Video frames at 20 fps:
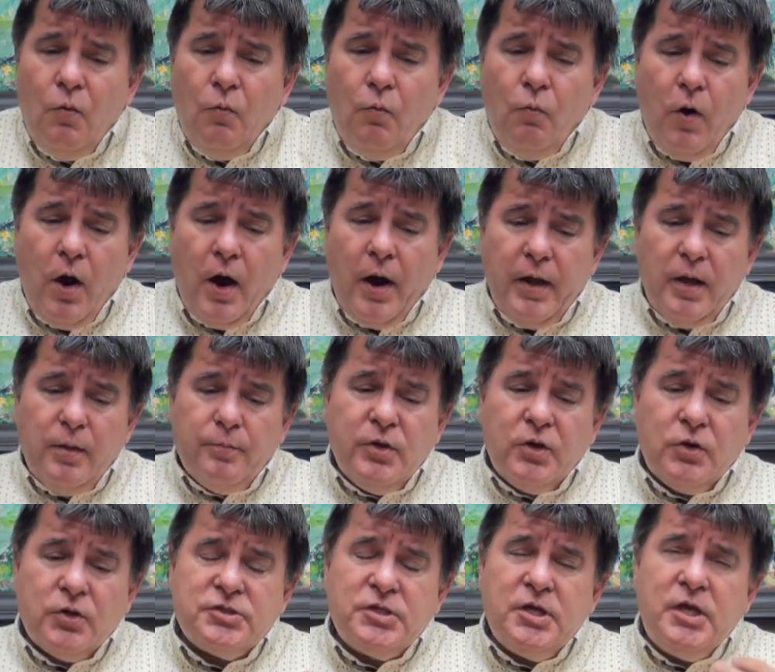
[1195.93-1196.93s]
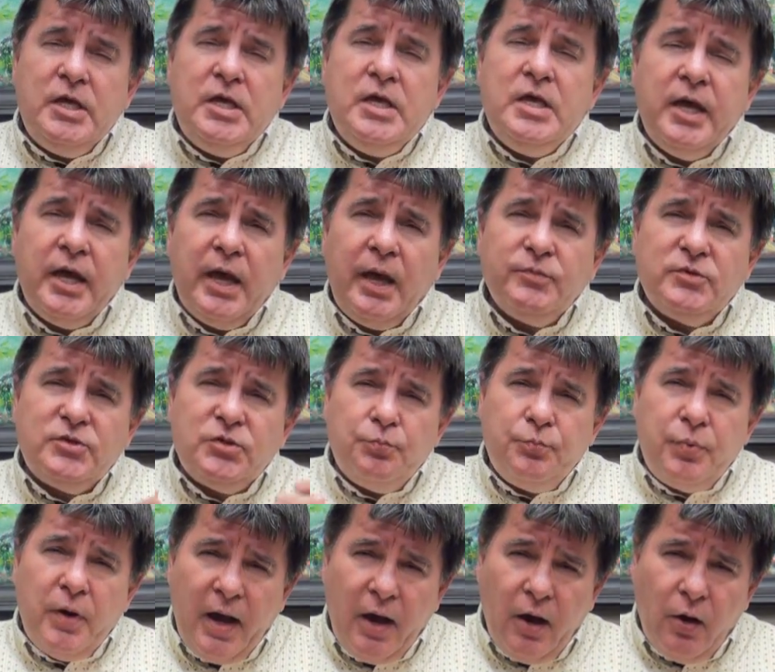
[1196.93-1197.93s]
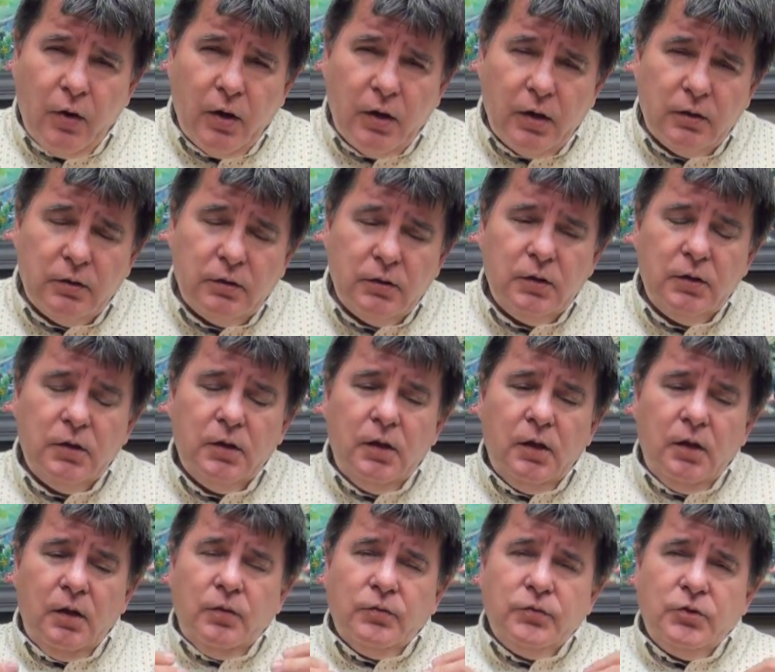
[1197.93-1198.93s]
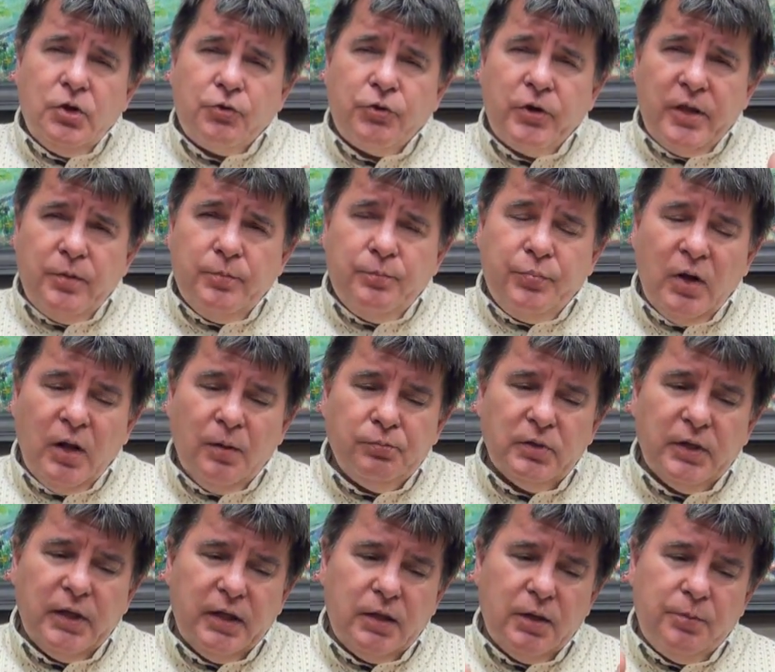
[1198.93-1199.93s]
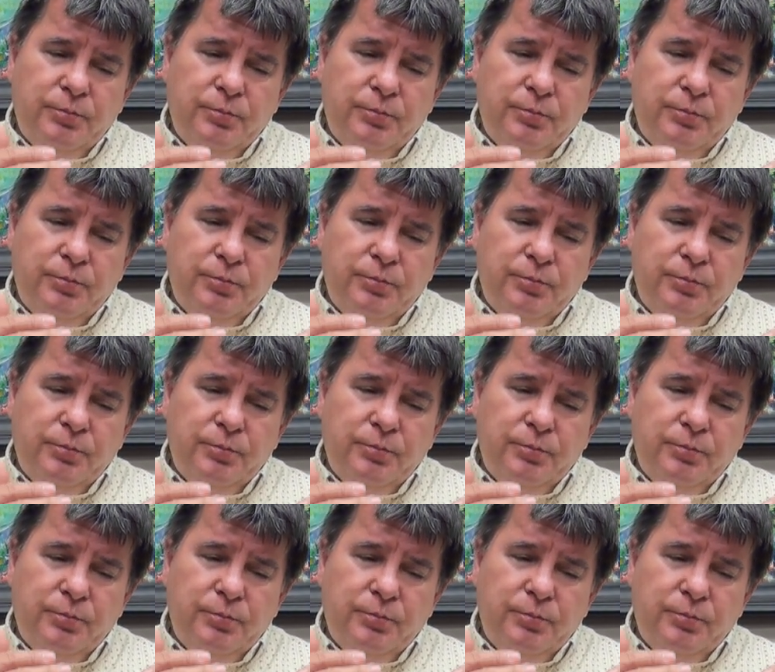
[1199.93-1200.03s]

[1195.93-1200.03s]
Why? Because he came to power, the Ukrainian public